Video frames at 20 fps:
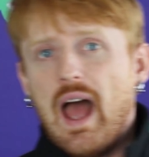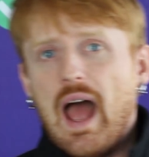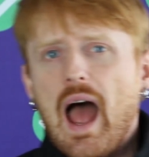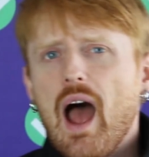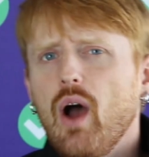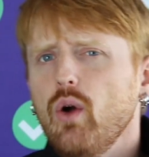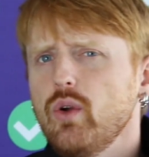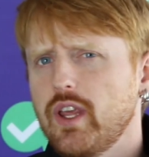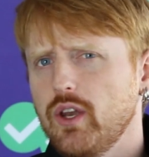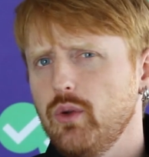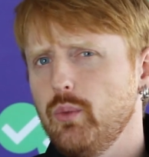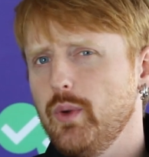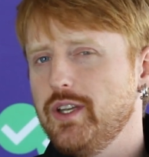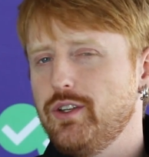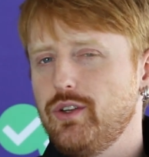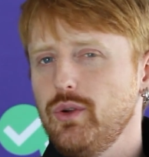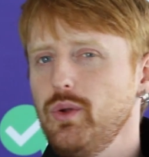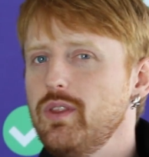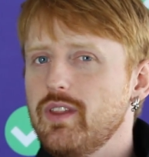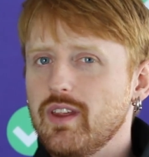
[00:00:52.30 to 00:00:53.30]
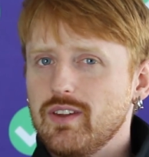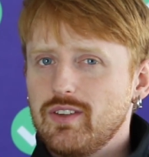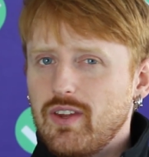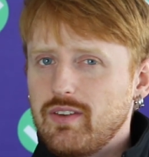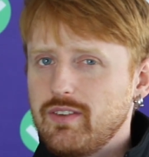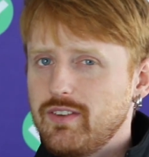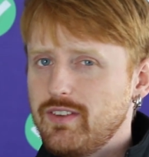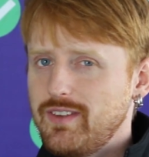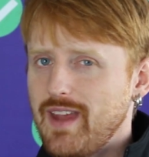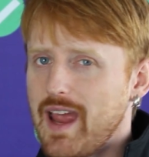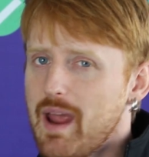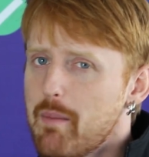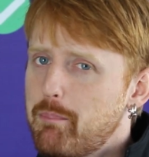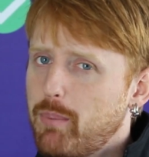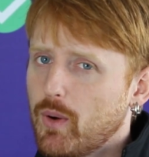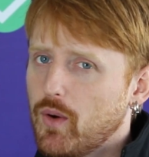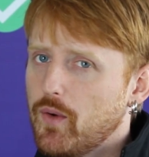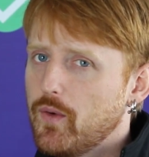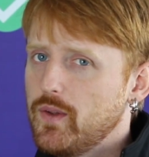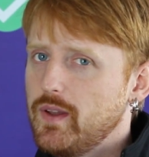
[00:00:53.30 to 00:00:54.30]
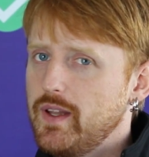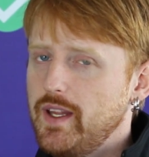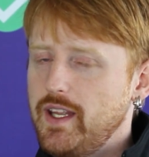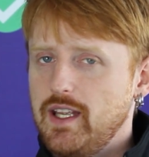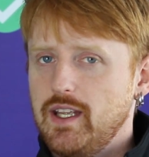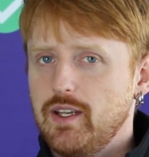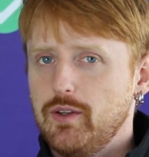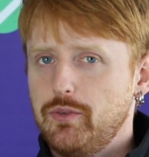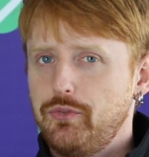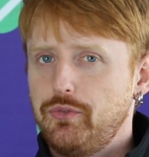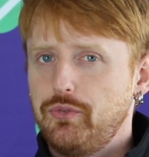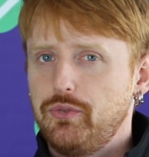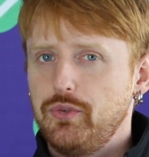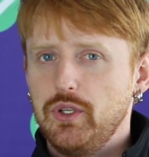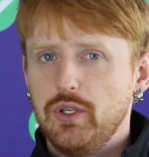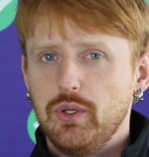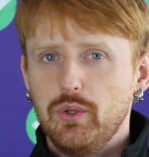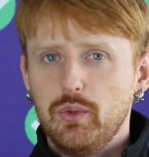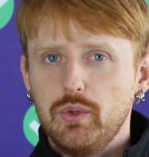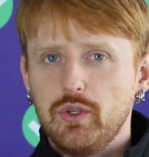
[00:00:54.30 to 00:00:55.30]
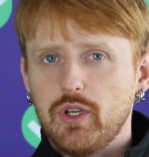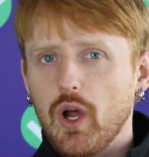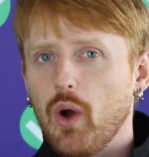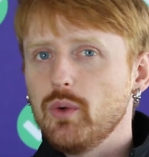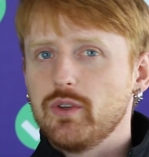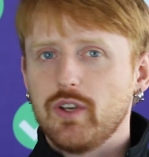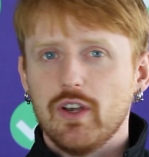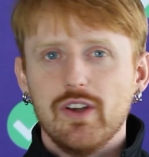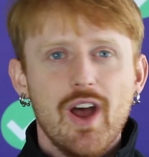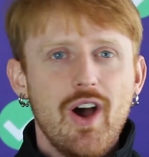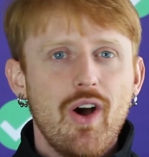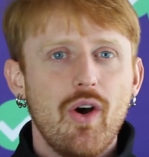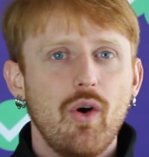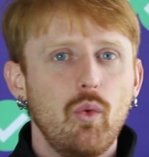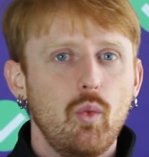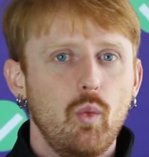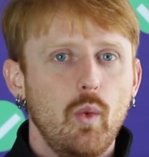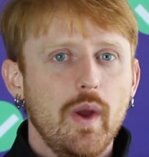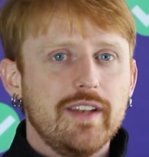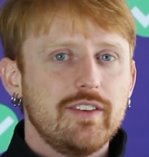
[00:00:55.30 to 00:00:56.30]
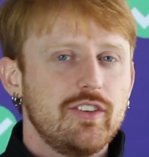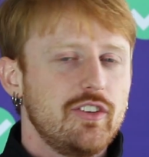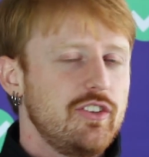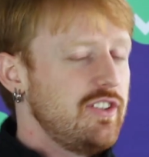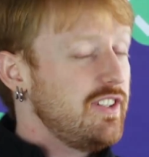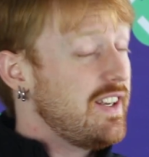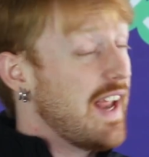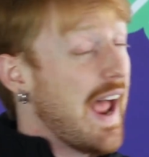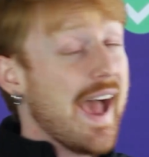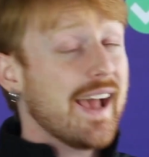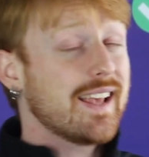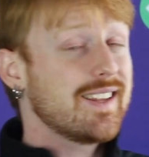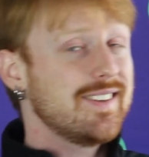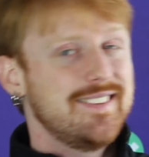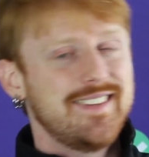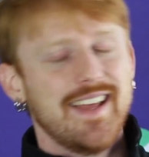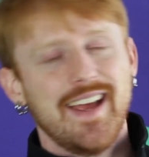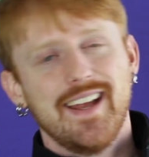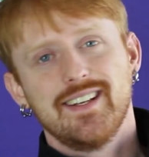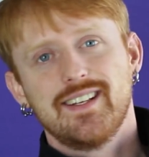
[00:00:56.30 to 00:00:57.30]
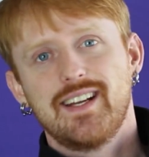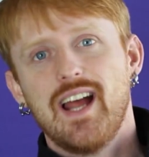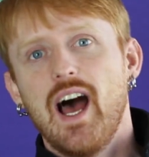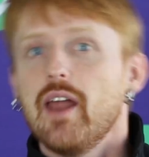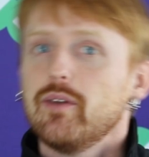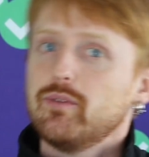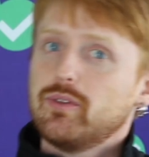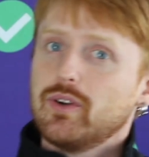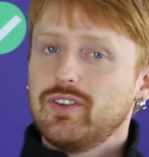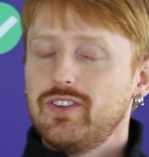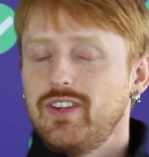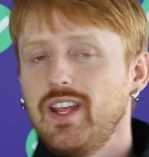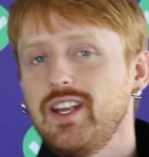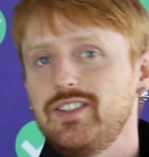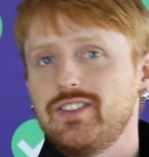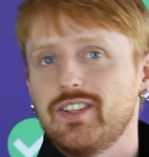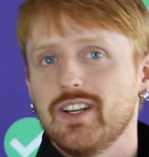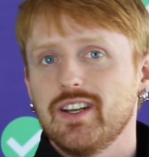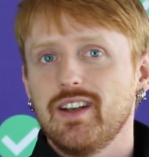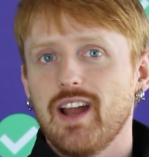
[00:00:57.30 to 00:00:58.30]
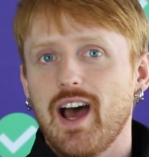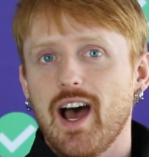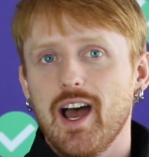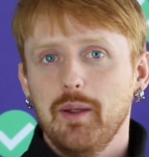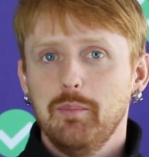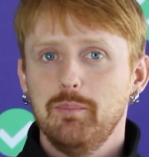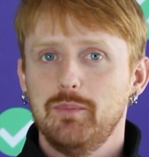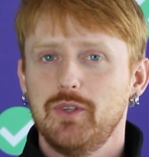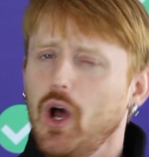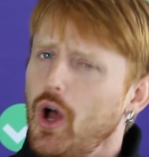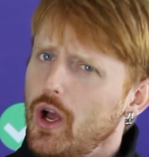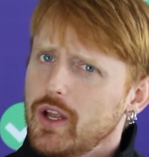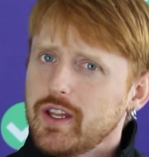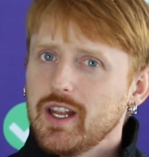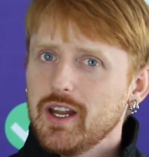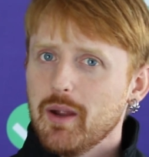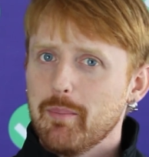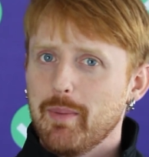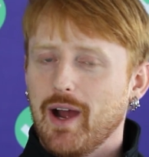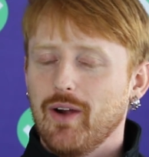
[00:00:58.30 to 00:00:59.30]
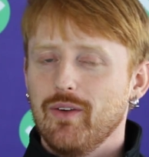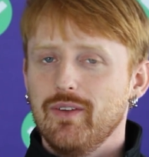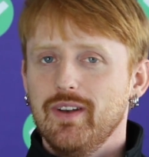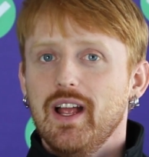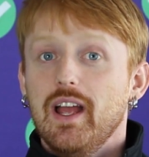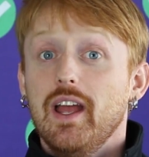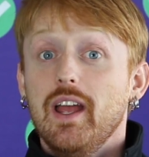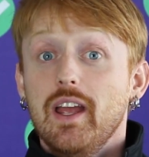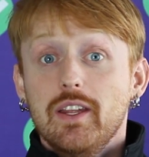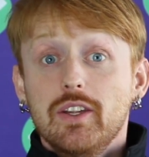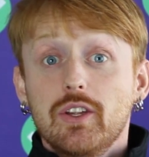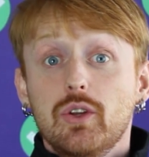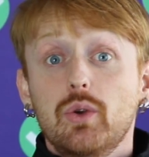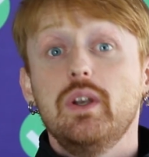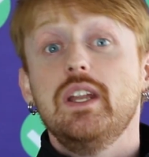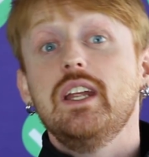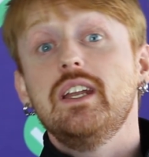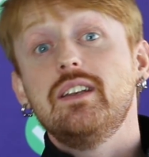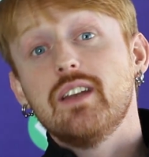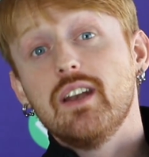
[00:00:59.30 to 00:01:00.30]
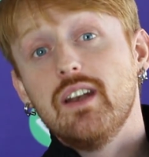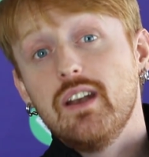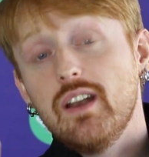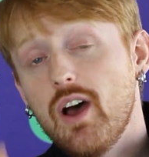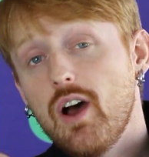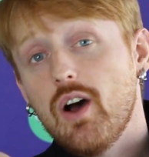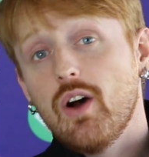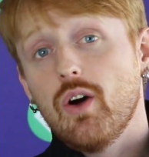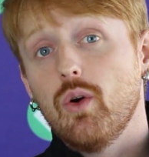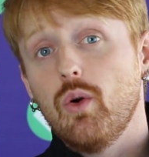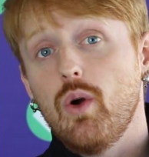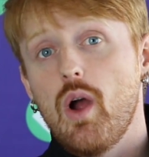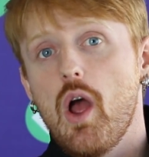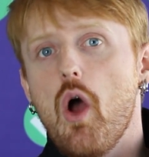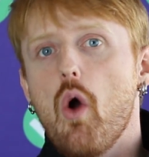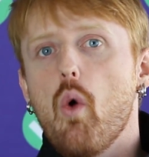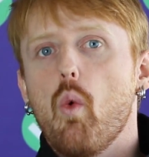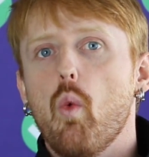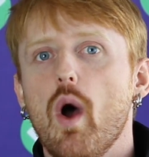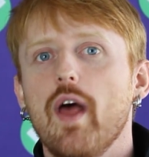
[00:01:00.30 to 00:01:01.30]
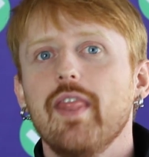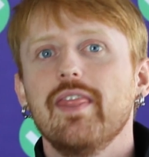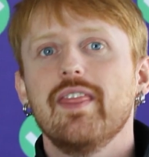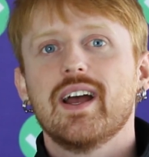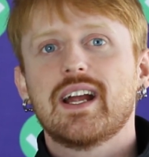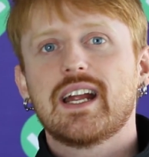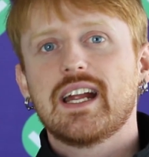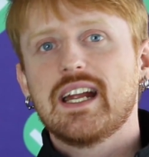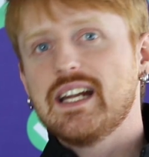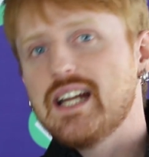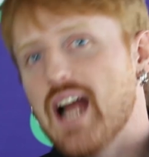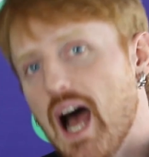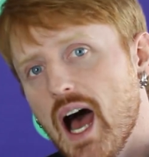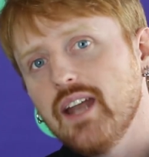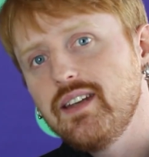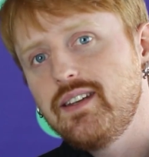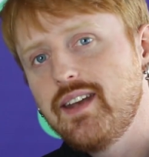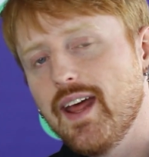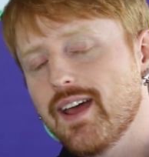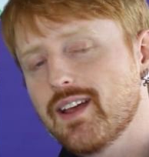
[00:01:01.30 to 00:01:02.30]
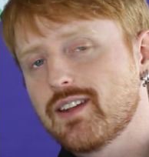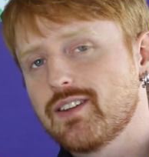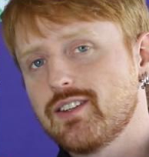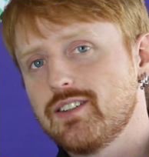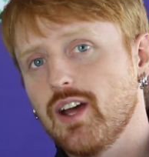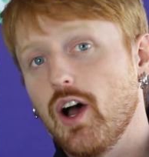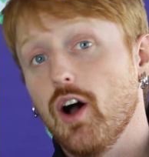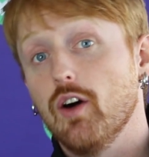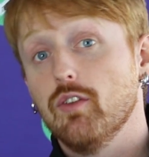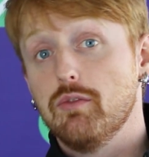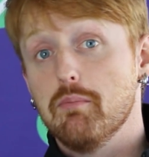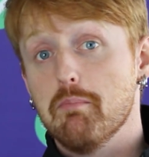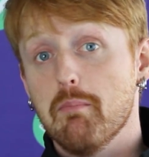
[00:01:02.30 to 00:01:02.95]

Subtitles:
how can we do this sample if you don't know which text and conversation I'm talking about? You need to know what the context of